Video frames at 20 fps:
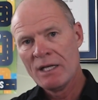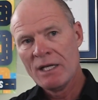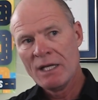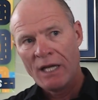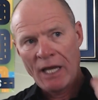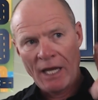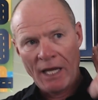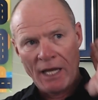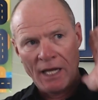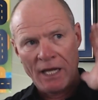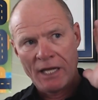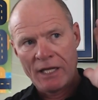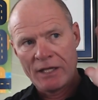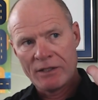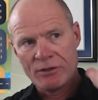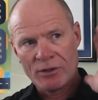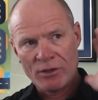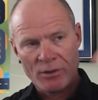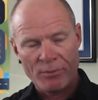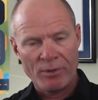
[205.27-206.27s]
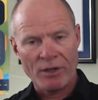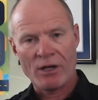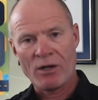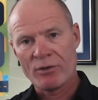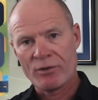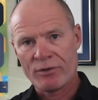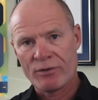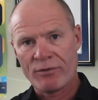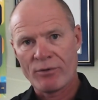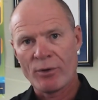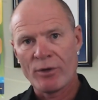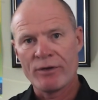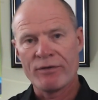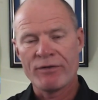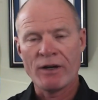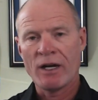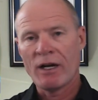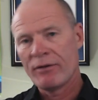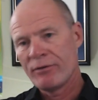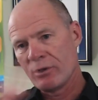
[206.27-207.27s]
And you're going to pick out your
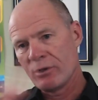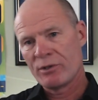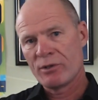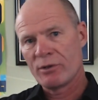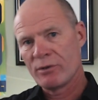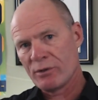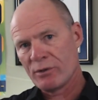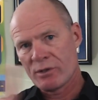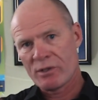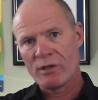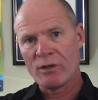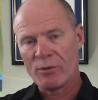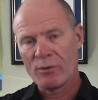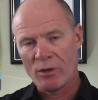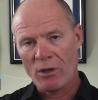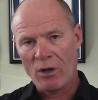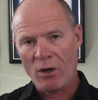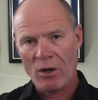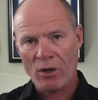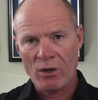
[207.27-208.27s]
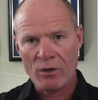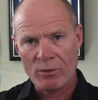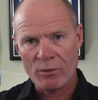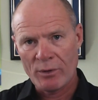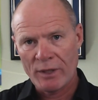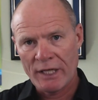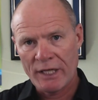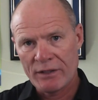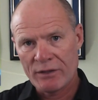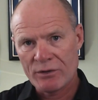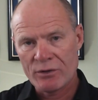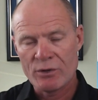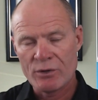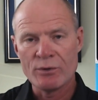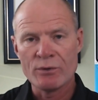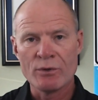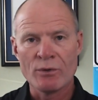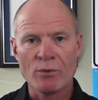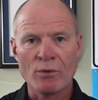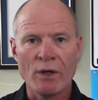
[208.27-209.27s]
45. You're going to turn the steering wheel all the way
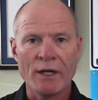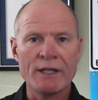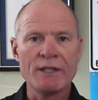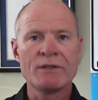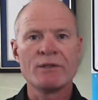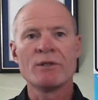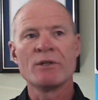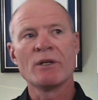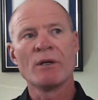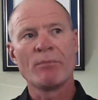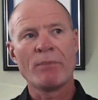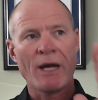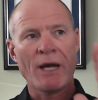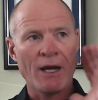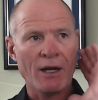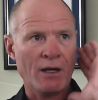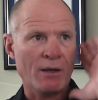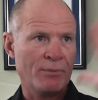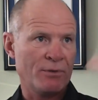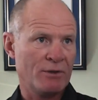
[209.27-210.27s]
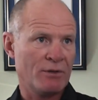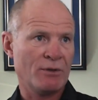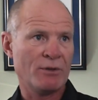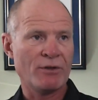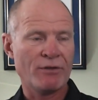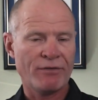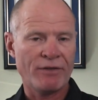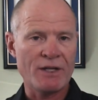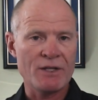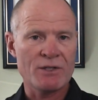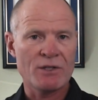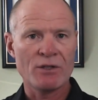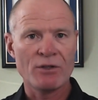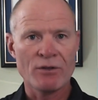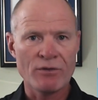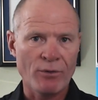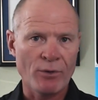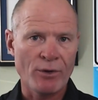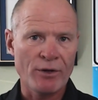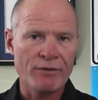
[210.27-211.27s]
to the right. You're going to back up until you're facing your
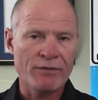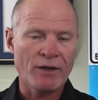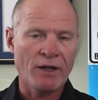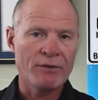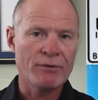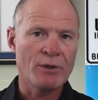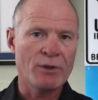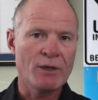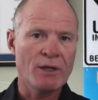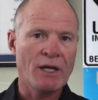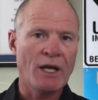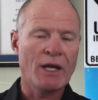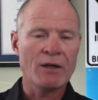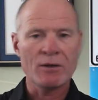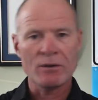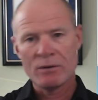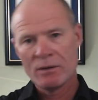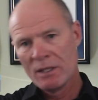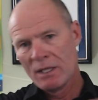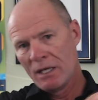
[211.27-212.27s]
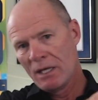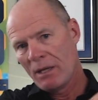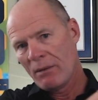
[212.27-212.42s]
45-degree angle.